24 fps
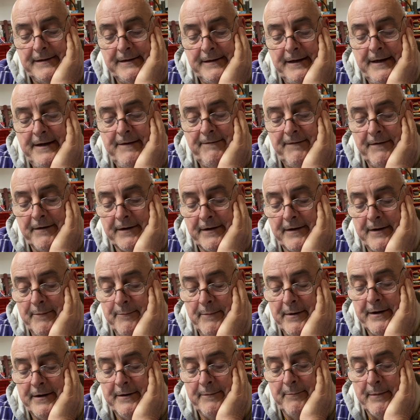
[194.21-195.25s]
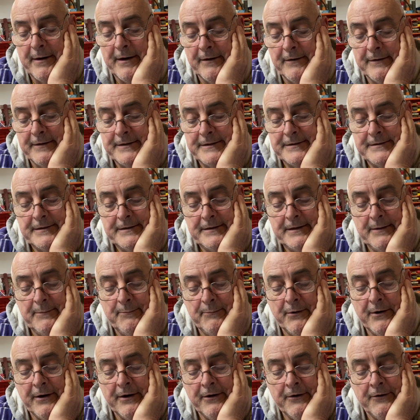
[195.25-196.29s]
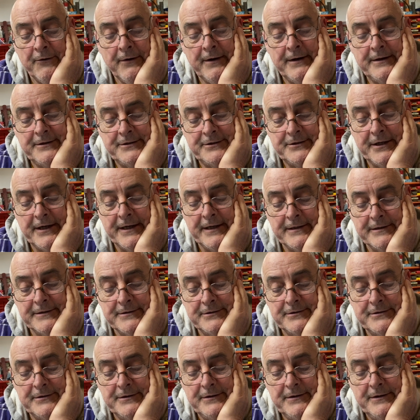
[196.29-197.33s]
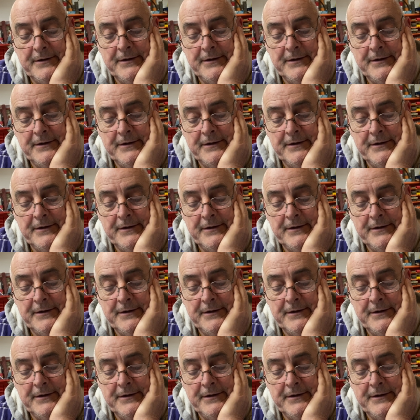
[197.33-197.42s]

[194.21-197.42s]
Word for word: even a committed marriage can bring great change,